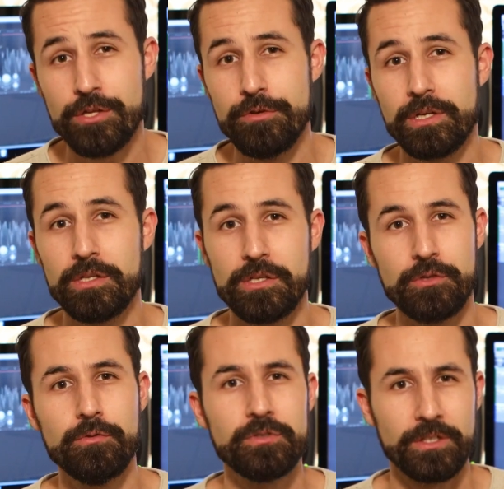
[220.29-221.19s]
you can
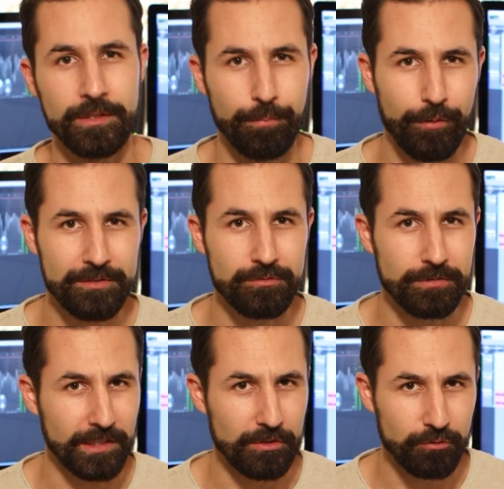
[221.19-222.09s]
use a compressor
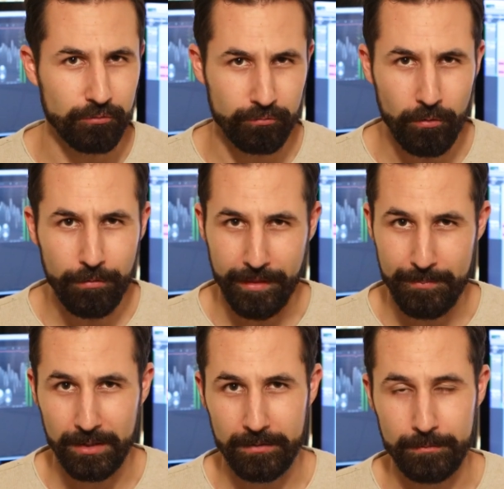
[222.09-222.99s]
to control
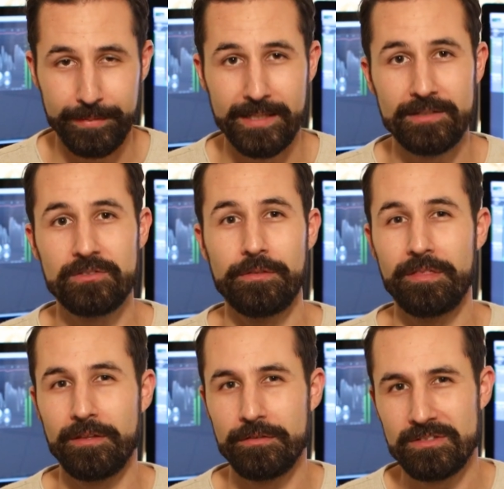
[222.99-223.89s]
them a little bit so
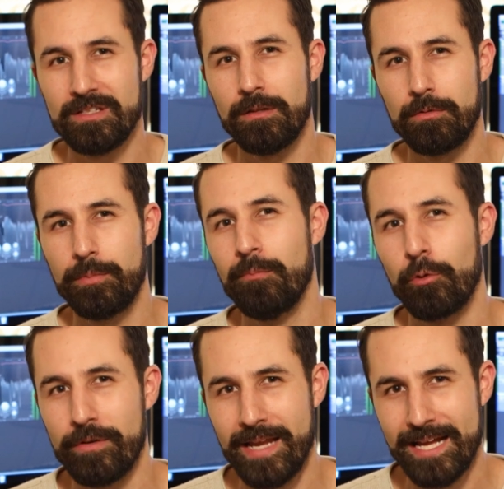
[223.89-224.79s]
that they'll sit a little bit
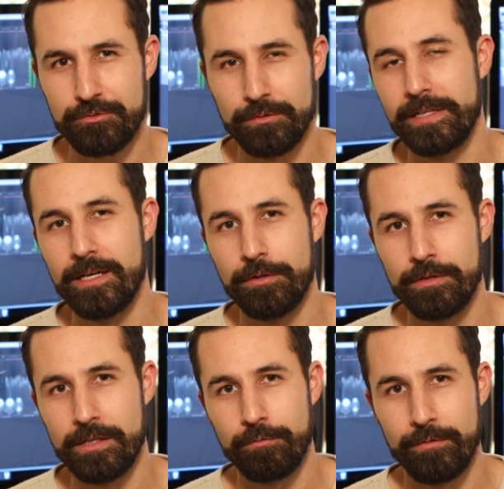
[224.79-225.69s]
more naturally
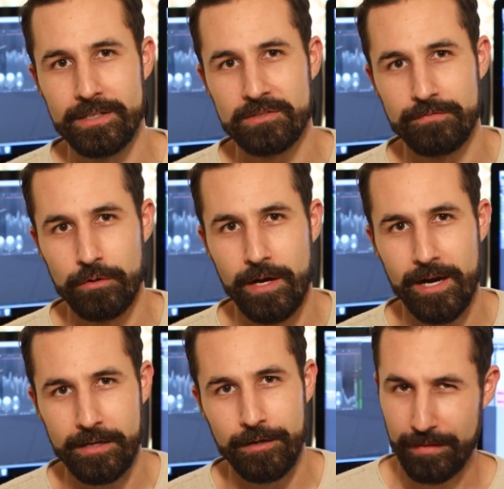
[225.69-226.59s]
underneath the rest of your audio.